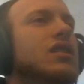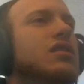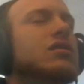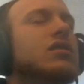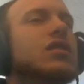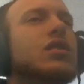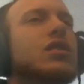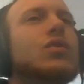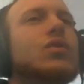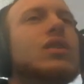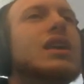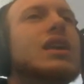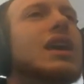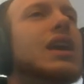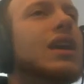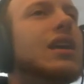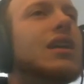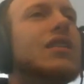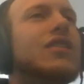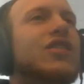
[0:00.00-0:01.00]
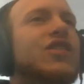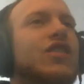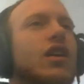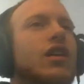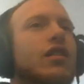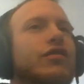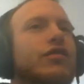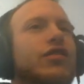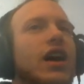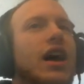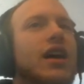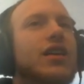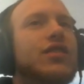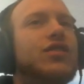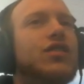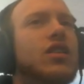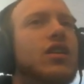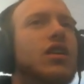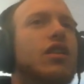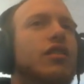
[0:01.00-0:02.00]
Literally can't shove
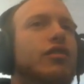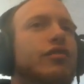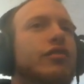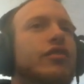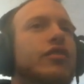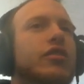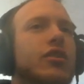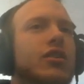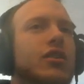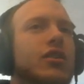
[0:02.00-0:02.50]
fast enough.